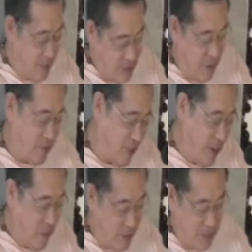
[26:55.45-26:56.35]

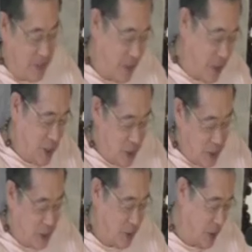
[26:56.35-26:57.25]
temporary material
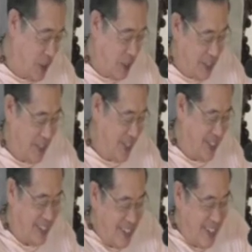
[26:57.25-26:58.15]
existence,
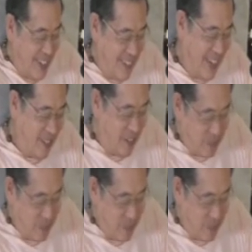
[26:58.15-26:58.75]
whatever.